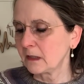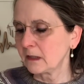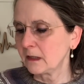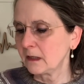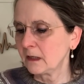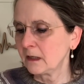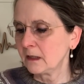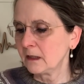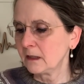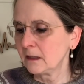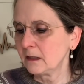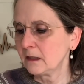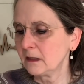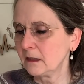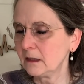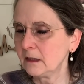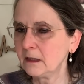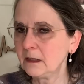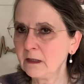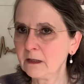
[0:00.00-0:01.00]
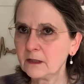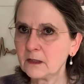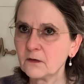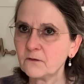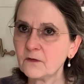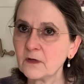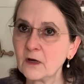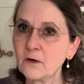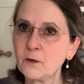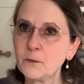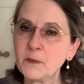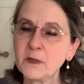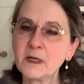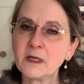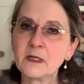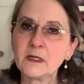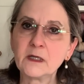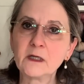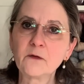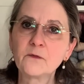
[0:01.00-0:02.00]
in the very
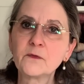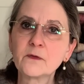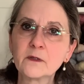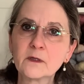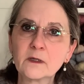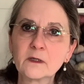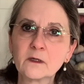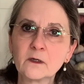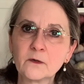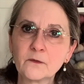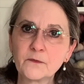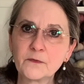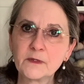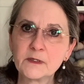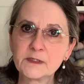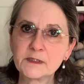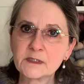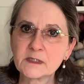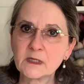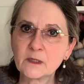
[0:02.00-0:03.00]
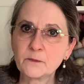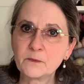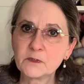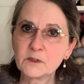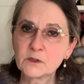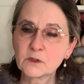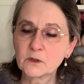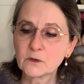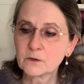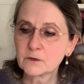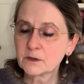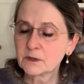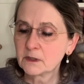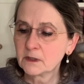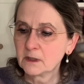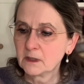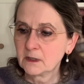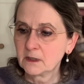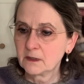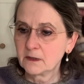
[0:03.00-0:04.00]
beginning of this episode
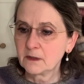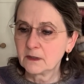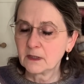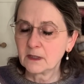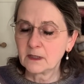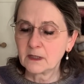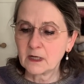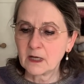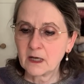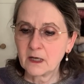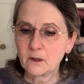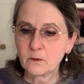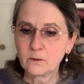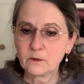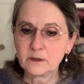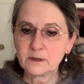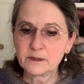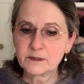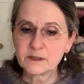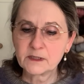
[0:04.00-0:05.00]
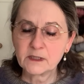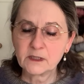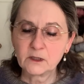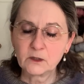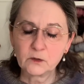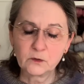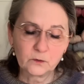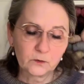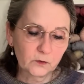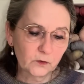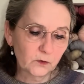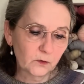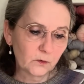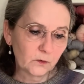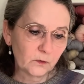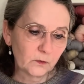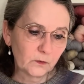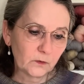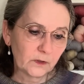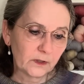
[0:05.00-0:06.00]
that I will take you
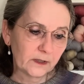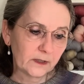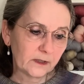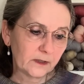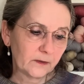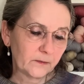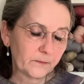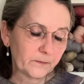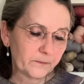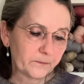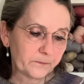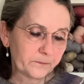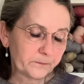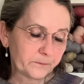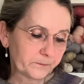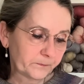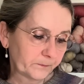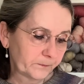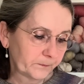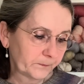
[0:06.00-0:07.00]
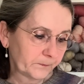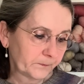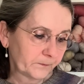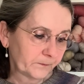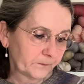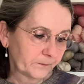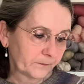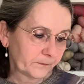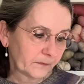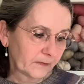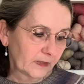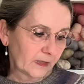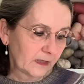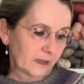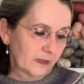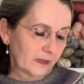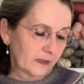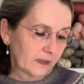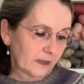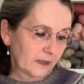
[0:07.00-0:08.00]
to
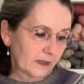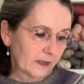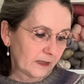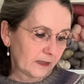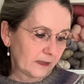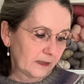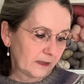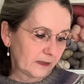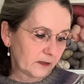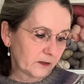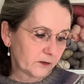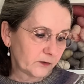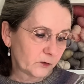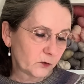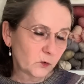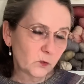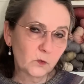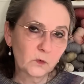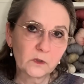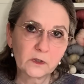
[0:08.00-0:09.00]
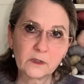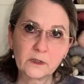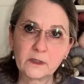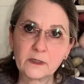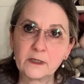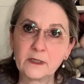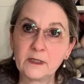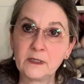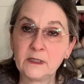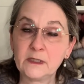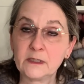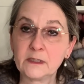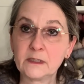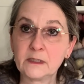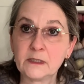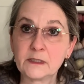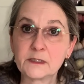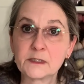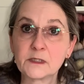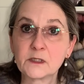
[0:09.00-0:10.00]
a little tour in
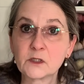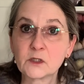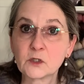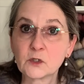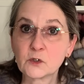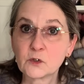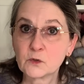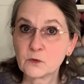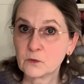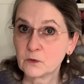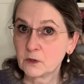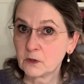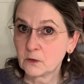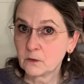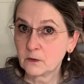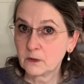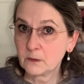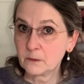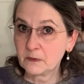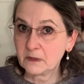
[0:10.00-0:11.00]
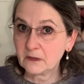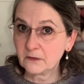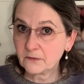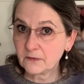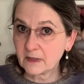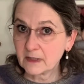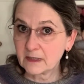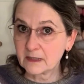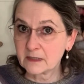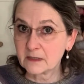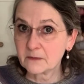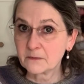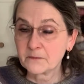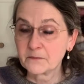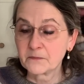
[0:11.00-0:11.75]
Knit Sister Studio in Middelfart.